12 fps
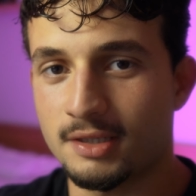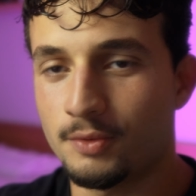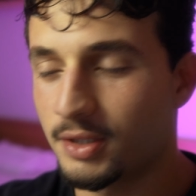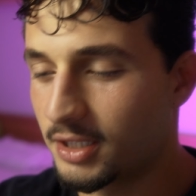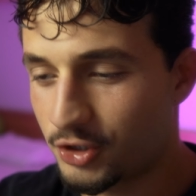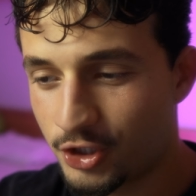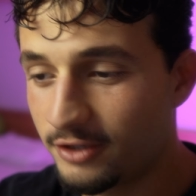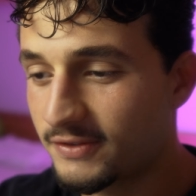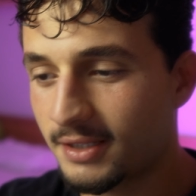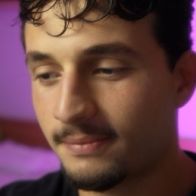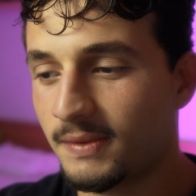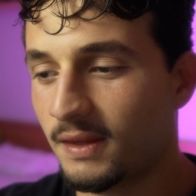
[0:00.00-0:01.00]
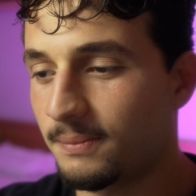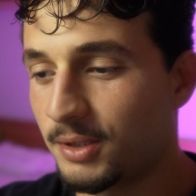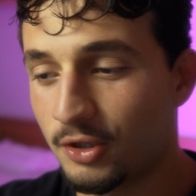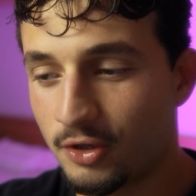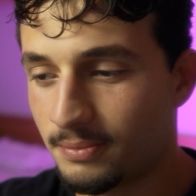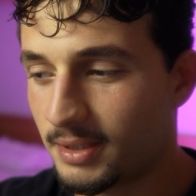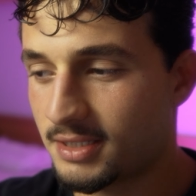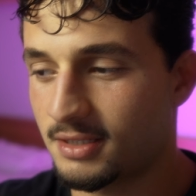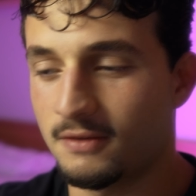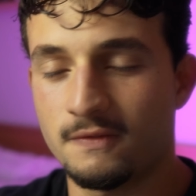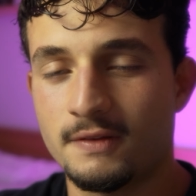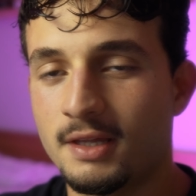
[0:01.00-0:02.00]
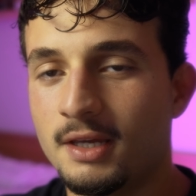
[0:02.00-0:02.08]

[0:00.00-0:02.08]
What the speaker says: I want to achieve something beyond myself.